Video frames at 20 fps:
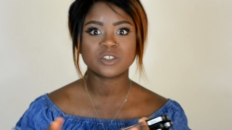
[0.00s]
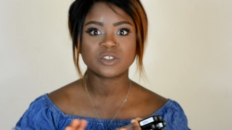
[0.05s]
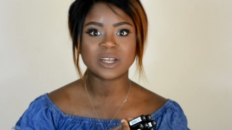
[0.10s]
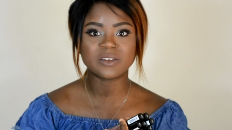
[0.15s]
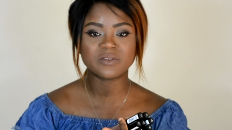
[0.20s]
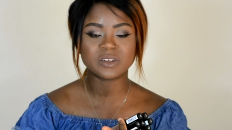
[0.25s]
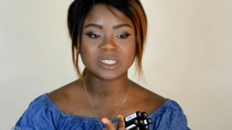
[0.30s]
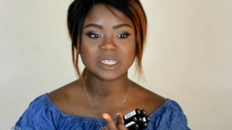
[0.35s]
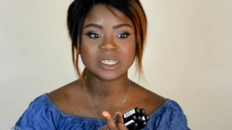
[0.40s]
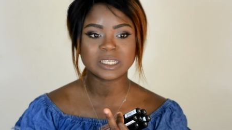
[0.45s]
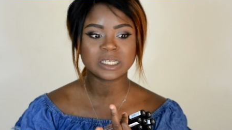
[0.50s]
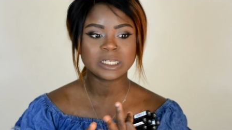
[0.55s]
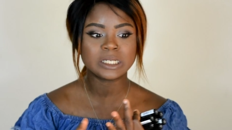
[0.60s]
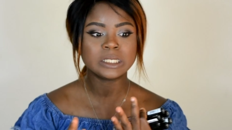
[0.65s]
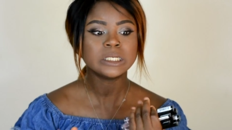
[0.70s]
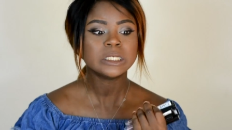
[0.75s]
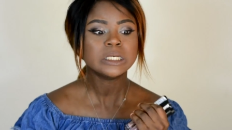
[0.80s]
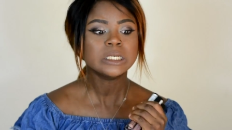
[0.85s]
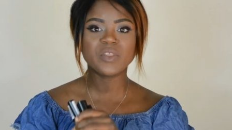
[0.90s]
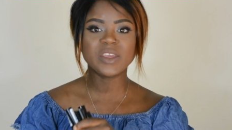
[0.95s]
Stratford City.
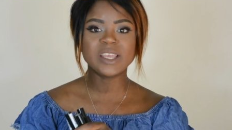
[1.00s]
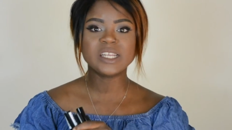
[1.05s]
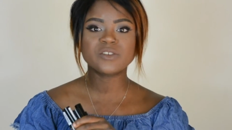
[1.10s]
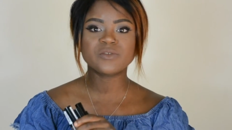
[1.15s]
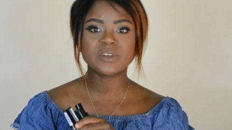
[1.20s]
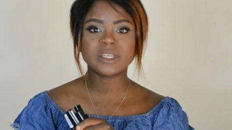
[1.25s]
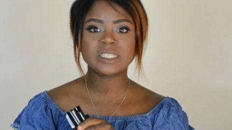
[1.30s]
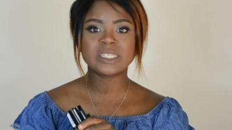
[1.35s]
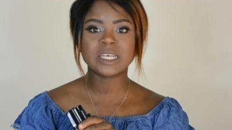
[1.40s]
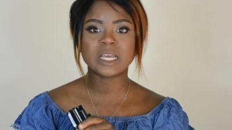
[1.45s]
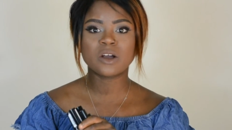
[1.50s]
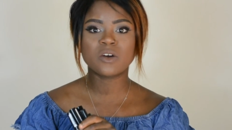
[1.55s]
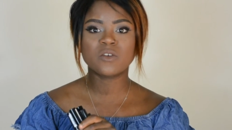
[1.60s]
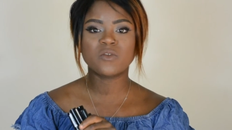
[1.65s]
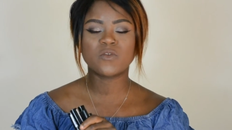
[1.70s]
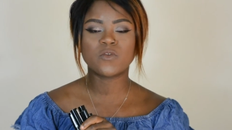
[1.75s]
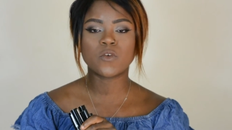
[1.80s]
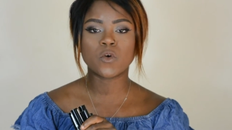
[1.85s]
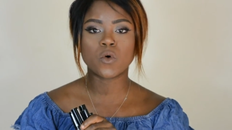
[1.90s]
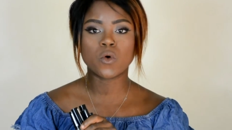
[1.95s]
These retail
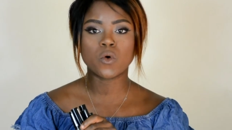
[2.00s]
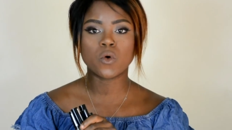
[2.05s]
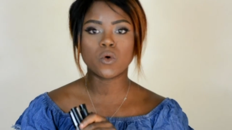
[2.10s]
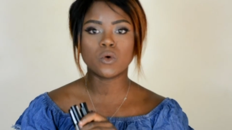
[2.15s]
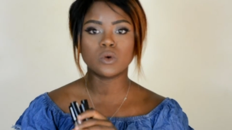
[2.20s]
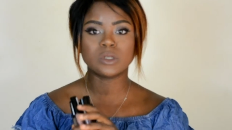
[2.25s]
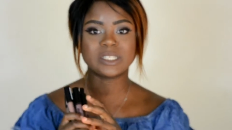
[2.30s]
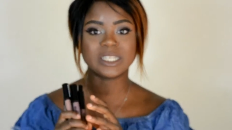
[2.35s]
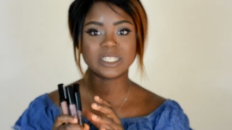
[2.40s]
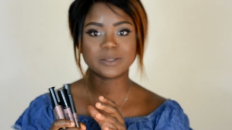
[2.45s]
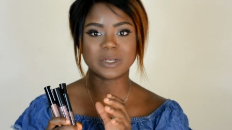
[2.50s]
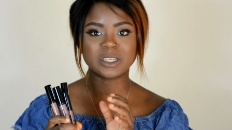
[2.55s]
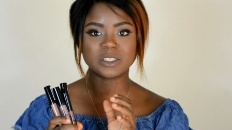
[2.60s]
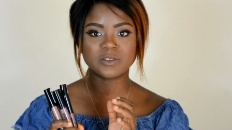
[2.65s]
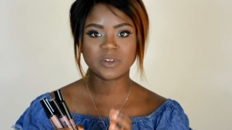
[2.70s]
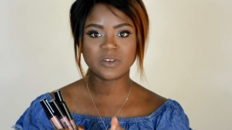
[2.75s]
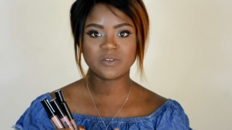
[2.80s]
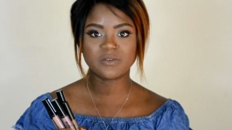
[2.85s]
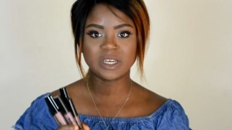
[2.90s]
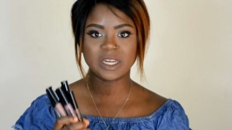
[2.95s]
for
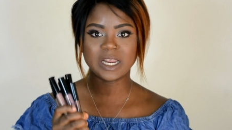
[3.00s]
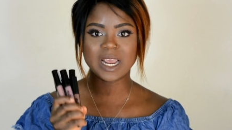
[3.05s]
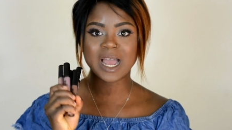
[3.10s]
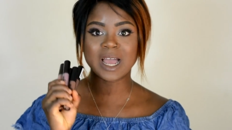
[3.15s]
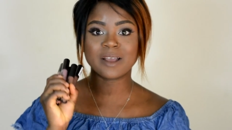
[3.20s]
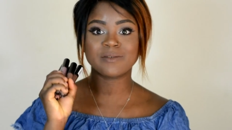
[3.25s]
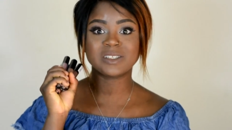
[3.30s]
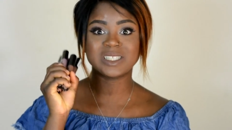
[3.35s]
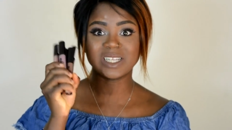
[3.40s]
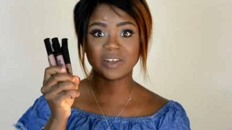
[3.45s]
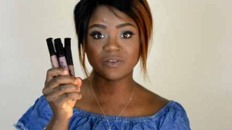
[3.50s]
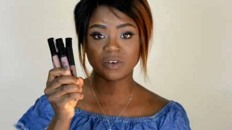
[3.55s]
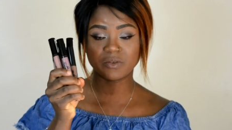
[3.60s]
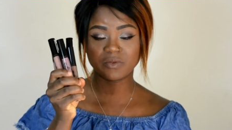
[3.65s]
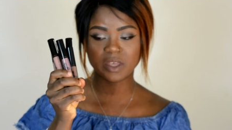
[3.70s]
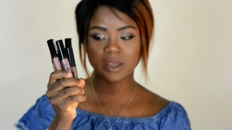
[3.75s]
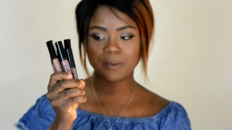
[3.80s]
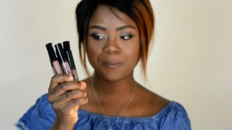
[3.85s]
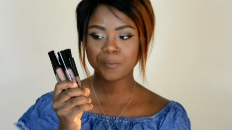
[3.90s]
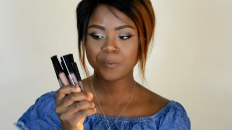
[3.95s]
£6.50. I have 7 of
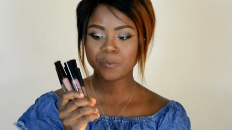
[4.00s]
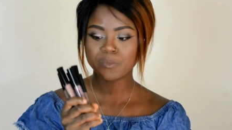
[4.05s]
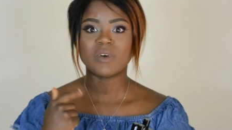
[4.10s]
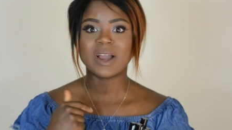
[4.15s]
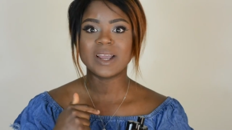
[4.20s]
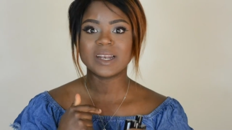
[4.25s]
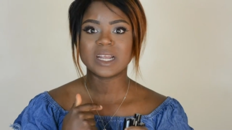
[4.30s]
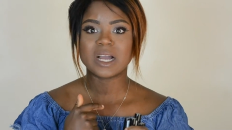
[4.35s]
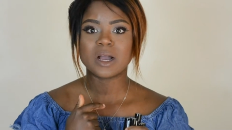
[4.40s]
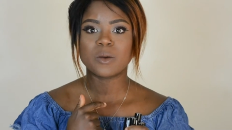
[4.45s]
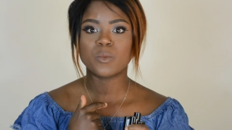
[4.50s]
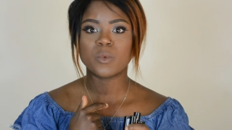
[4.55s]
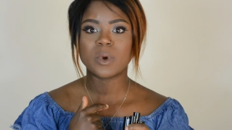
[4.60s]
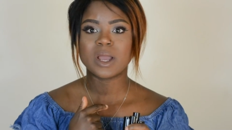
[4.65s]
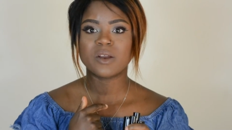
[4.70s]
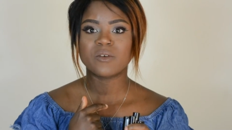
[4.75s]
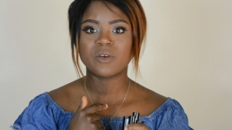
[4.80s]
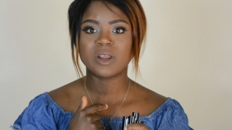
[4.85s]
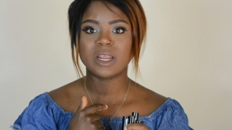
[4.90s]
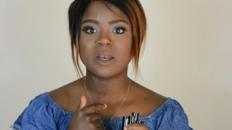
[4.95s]
them. Right now I'm
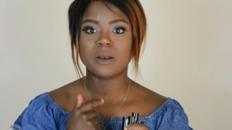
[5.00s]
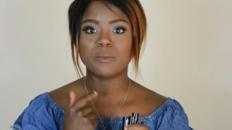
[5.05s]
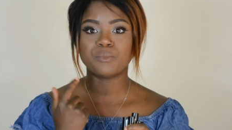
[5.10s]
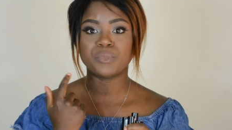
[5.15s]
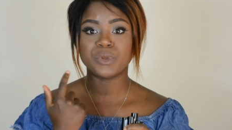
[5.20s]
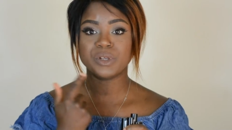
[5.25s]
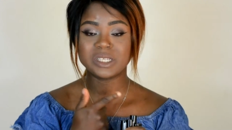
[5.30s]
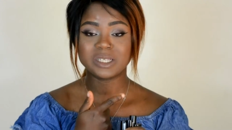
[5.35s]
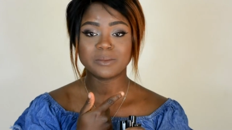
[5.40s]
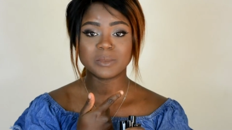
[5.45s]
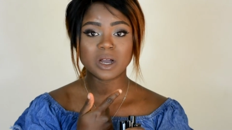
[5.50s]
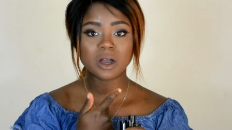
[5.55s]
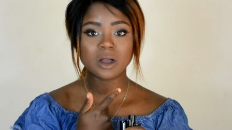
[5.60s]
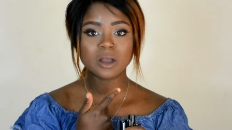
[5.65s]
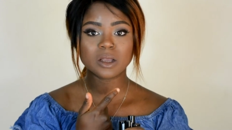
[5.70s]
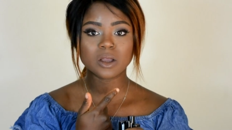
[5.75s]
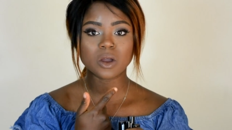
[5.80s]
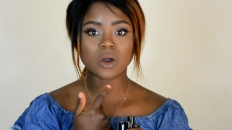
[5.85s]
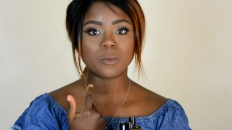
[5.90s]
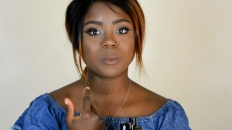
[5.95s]
wearing Beauty
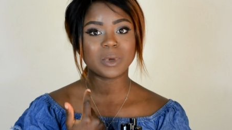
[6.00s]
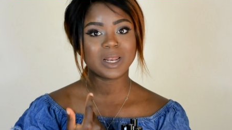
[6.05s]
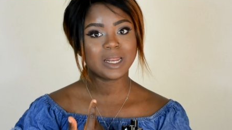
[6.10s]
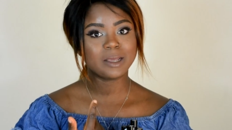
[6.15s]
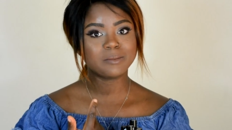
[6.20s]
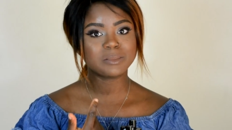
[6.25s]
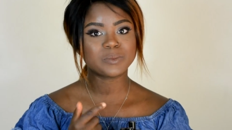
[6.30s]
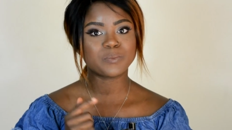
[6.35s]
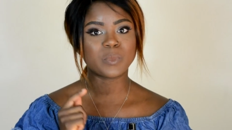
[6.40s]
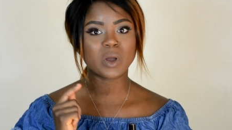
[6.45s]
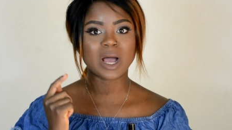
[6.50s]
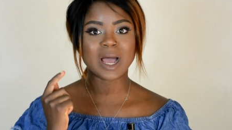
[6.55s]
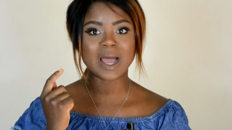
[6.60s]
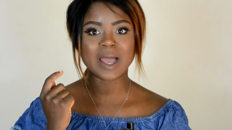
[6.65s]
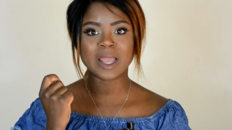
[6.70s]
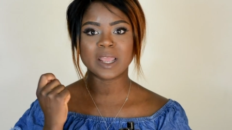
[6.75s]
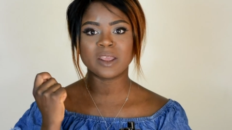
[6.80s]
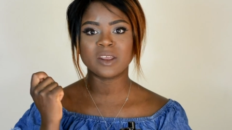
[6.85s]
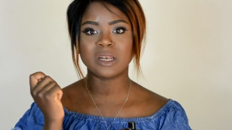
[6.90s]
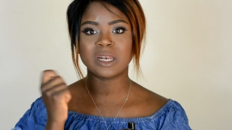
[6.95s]
Mark on my lips, but
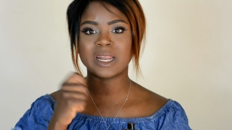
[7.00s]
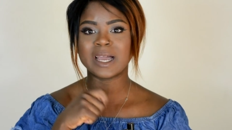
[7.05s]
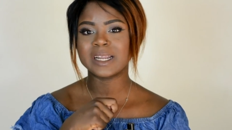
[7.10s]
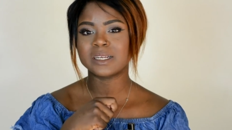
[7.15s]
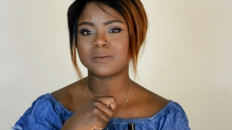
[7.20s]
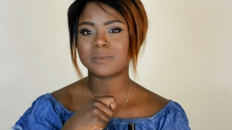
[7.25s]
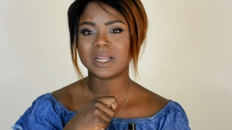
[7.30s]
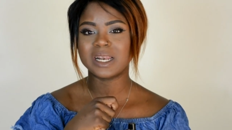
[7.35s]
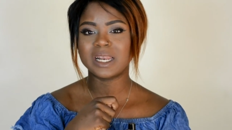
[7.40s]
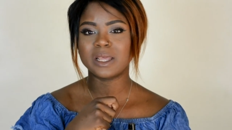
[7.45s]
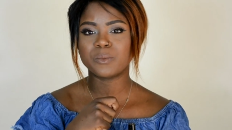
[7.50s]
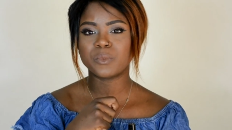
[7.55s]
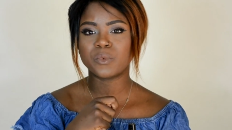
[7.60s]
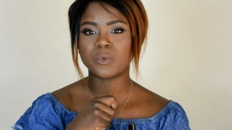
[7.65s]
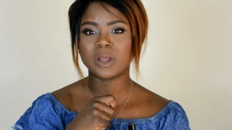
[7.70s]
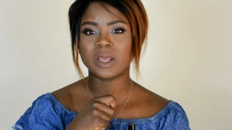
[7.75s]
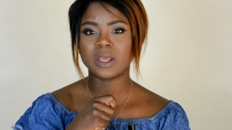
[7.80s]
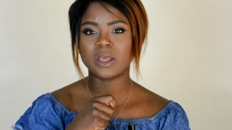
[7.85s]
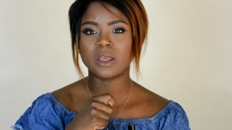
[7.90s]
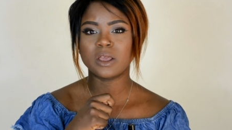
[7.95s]
I lined my lip
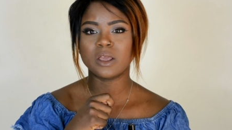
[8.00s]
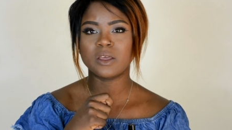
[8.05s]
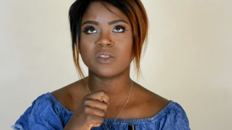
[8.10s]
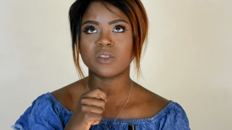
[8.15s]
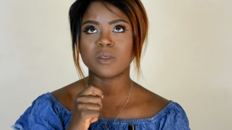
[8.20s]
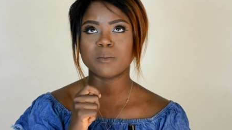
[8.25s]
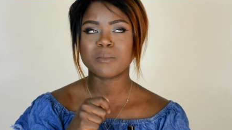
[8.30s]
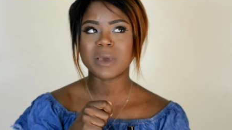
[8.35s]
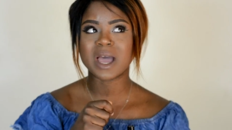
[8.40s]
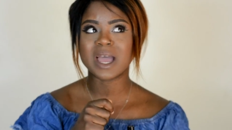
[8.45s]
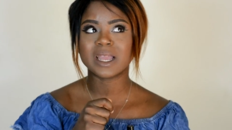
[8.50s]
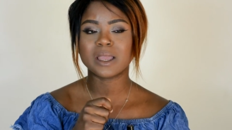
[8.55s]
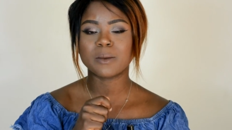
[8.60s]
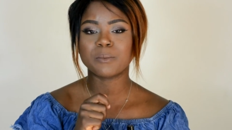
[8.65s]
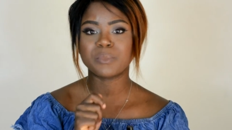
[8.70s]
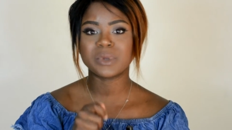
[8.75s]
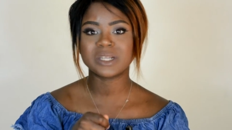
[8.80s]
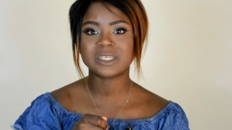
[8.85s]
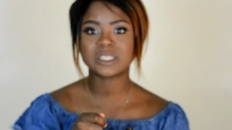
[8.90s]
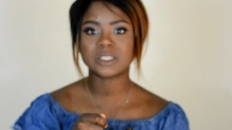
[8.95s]
with MAC
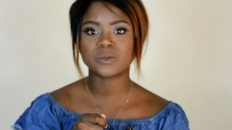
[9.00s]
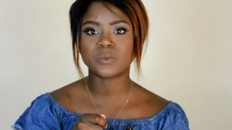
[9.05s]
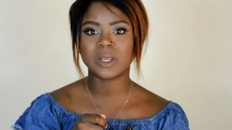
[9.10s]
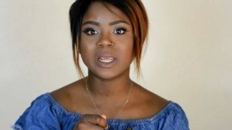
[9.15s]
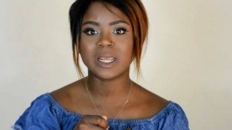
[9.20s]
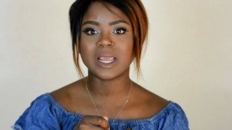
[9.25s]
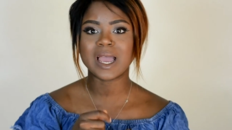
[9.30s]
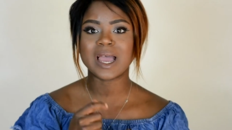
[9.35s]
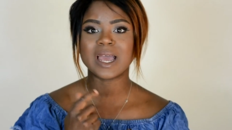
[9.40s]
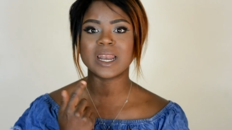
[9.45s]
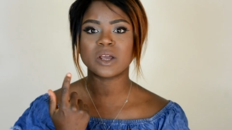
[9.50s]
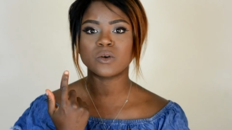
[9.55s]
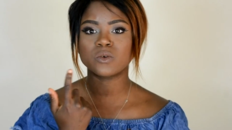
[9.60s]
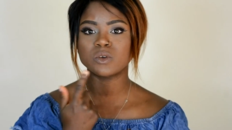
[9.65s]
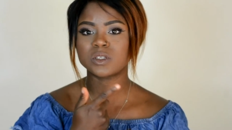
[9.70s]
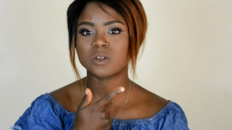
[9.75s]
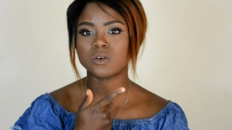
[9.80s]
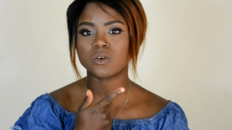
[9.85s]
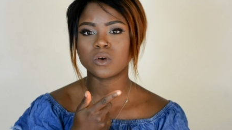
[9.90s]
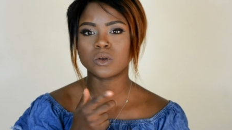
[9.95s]
Bittersweet, and I
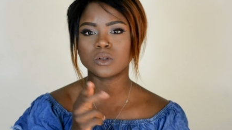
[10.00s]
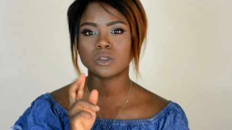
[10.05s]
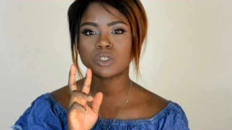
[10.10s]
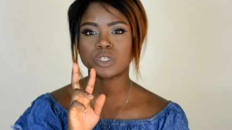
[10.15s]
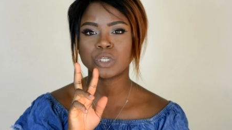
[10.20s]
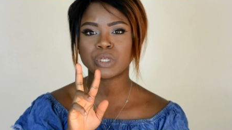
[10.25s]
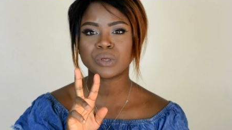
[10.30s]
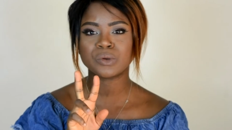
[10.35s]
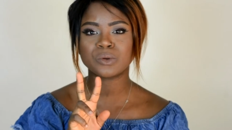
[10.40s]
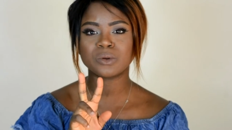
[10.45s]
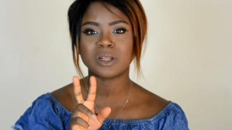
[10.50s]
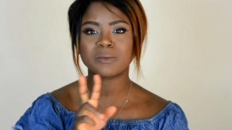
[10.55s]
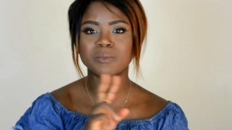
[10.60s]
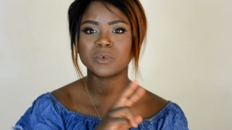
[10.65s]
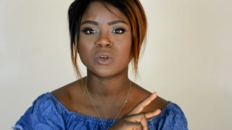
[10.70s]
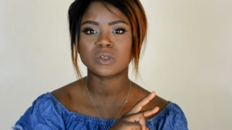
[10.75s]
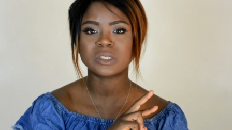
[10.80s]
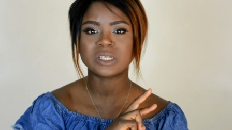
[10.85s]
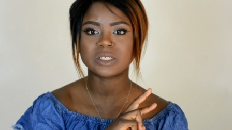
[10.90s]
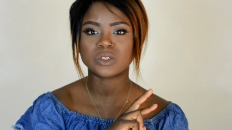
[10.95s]
also got 2 lip
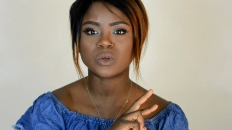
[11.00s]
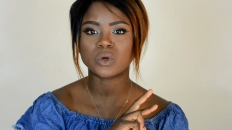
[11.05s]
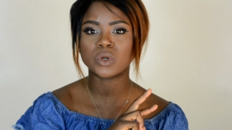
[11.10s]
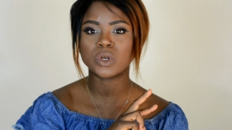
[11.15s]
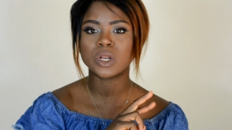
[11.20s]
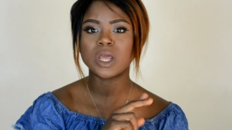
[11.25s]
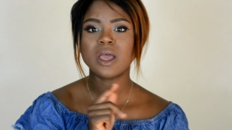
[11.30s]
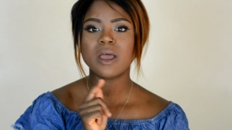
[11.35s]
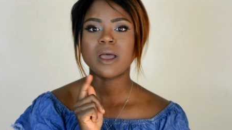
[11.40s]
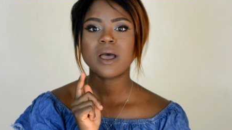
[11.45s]
glosses on.